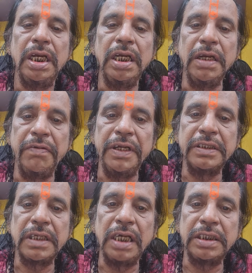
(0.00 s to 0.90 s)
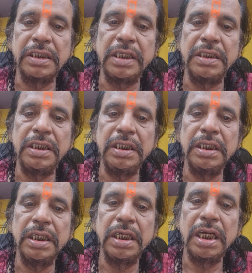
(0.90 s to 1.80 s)
evidence other than
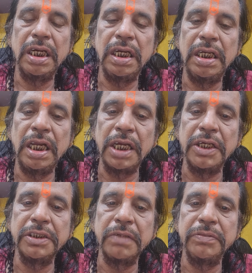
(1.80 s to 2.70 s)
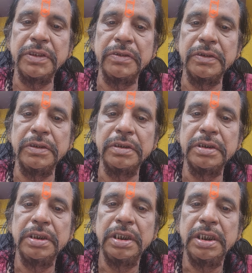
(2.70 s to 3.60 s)
the language of the court,
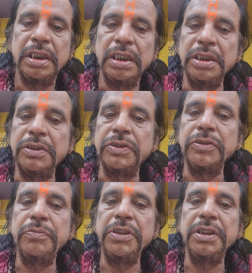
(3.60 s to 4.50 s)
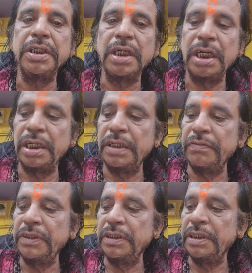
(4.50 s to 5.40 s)
it should be
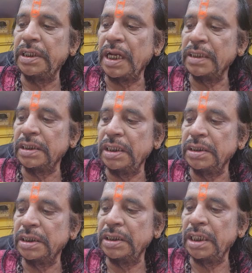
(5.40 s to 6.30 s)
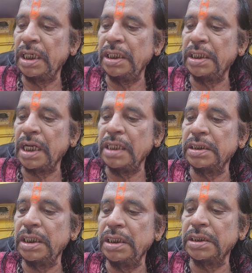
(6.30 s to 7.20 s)
recorded with the translation, and the
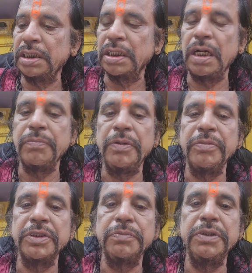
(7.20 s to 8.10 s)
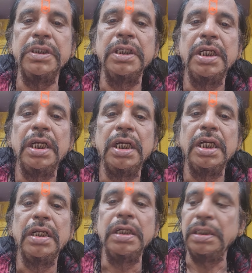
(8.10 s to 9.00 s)
translation copy must be
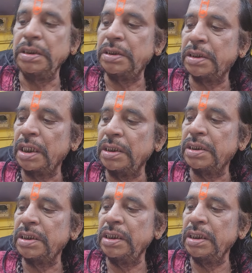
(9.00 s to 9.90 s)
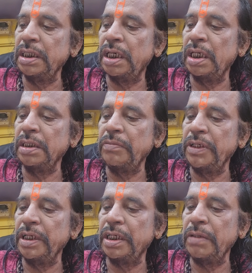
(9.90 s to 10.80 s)
instantly or
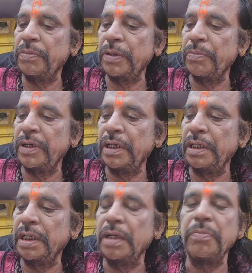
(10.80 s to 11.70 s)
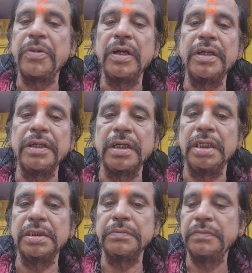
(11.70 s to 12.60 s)
immediately prepared and kept on record.